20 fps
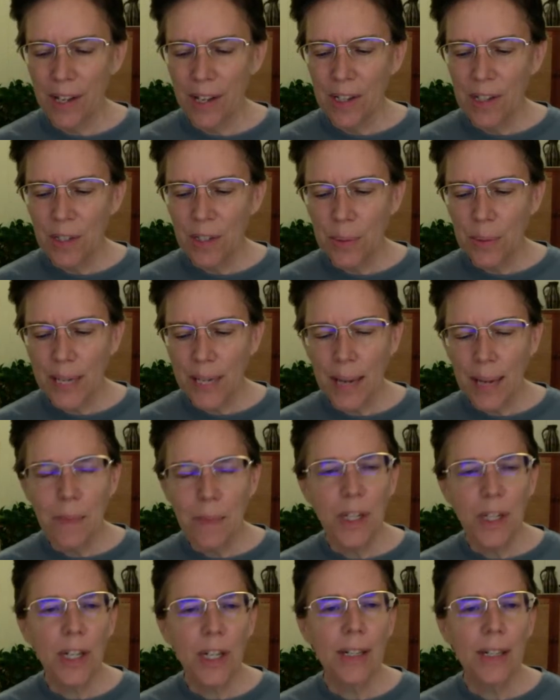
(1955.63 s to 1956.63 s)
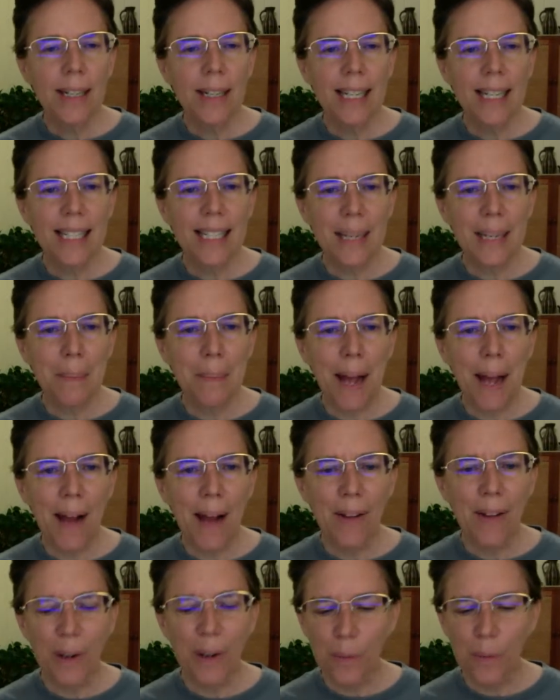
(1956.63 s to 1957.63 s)
So when I'm curious
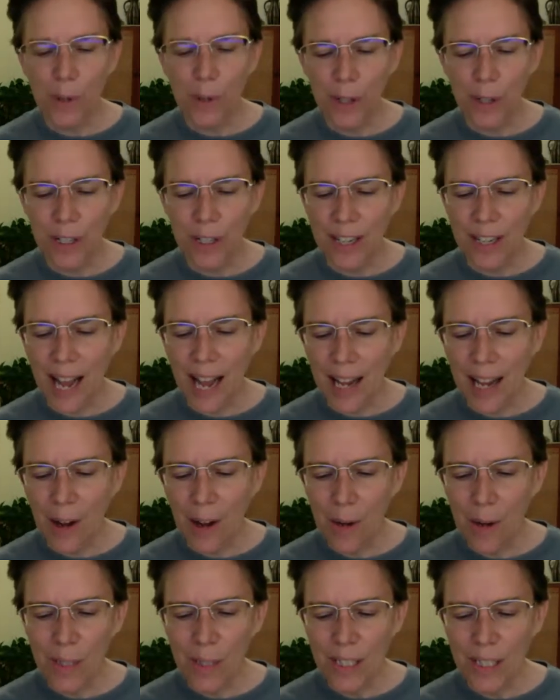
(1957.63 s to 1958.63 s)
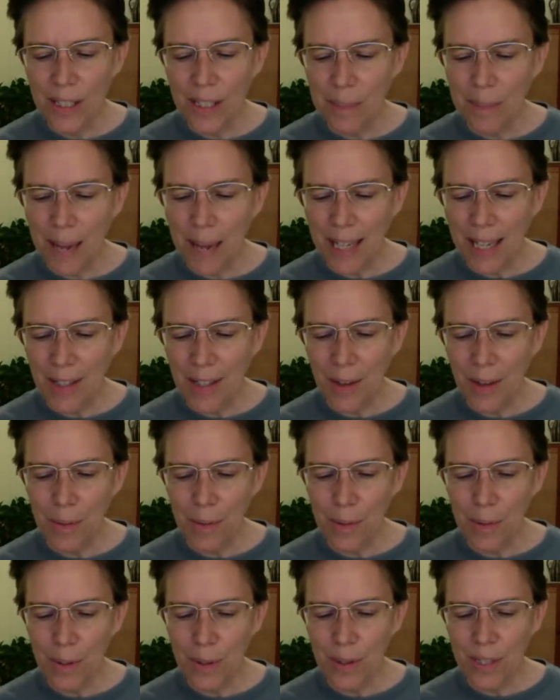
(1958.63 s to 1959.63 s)
about a word, I always look back to the
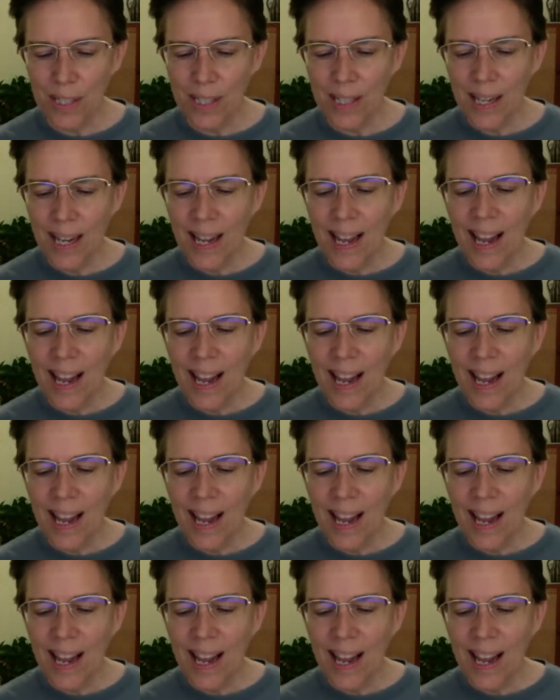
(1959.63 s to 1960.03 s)
roots.